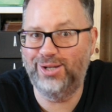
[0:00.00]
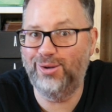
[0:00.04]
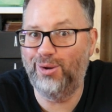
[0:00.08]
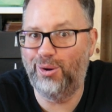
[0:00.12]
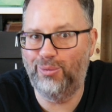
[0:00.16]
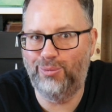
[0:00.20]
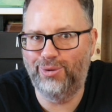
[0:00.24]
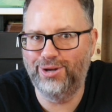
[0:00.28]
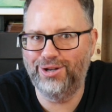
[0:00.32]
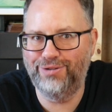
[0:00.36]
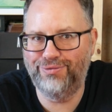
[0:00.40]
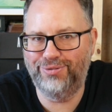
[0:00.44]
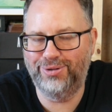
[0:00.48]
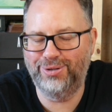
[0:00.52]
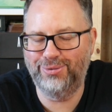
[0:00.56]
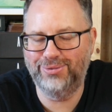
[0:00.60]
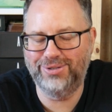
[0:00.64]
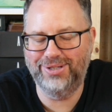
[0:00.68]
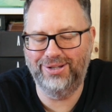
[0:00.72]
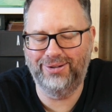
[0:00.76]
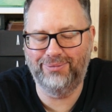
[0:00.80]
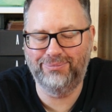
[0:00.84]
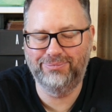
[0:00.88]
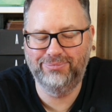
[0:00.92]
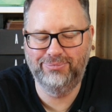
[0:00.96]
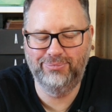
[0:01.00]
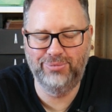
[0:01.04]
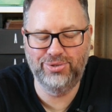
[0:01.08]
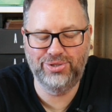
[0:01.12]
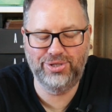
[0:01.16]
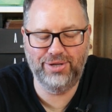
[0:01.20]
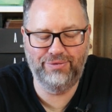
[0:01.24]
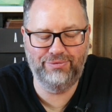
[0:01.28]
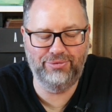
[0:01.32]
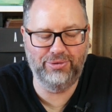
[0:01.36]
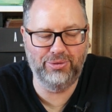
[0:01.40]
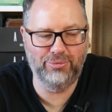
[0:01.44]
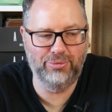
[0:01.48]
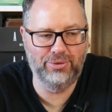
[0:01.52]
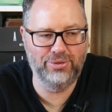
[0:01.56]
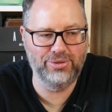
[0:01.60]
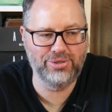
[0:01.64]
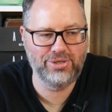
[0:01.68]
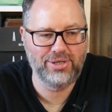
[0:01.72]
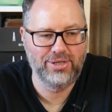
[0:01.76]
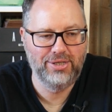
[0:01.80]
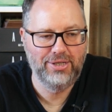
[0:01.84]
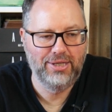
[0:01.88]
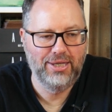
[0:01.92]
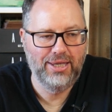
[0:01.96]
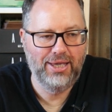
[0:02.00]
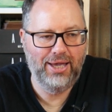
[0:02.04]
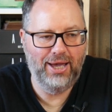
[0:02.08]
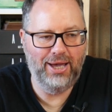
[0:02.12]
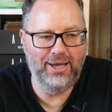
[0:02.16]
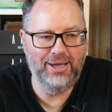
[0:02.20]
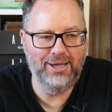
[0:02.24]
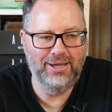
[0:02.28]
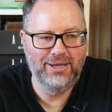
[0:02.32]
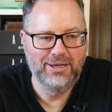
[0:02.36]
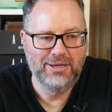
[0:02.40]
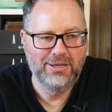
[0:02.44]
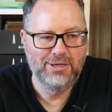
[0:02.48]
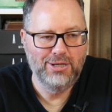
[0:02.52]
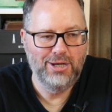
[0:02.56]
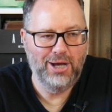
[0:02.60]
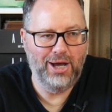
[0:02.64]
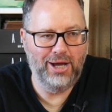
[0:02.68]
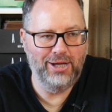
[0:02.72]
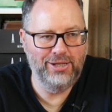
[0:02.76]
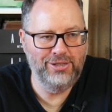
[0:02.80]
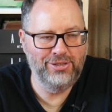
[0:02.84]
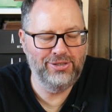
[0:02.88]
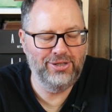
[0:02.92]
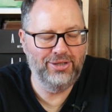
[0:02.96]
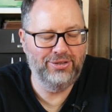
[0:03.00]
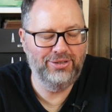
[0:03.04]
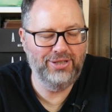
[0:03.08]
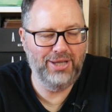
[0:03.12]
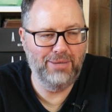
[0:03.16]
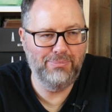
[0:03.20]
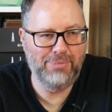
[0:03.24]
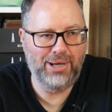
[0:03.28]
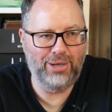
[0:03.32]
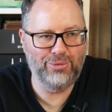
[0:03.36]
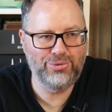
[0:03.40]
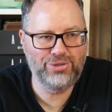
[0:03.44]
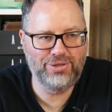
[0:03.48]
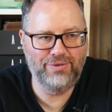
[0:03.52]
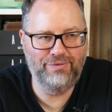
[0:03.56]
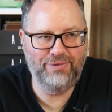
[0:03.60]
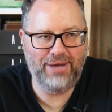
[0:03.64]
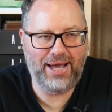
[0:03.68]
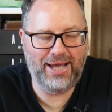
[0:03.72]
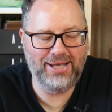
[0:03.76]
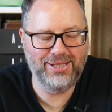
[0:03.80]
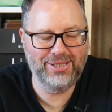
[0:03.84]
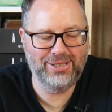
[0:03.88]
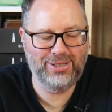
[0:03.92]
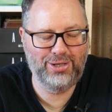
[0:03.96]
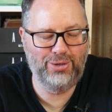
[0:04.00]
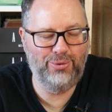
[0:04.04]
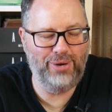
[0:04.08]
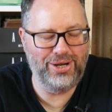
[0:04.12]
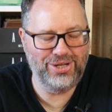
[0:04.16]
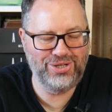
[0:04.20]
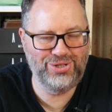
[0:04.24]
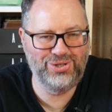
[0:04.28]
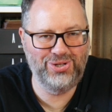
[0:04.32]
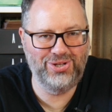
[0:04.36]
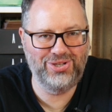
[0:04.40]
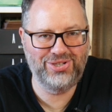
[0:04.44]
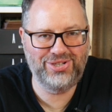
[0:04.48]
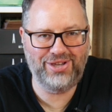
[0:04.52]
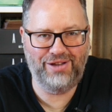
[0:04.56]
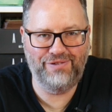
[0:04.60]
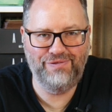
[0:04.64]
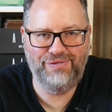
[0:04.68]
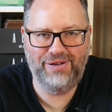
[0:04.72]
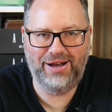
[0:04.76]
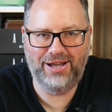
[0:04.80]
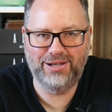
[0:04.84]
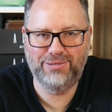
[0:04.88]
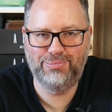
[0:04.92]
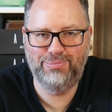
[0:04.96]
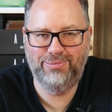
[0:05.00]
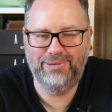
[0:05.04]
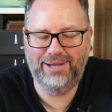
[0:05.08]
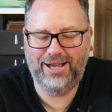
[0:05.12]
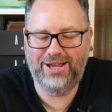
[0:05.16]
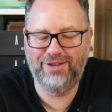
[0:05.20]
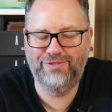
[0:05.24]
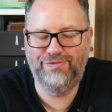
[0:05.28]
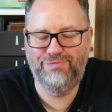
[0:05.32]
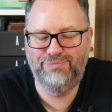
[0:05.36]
or whatever, whichever it was, and the amount of questions I've had of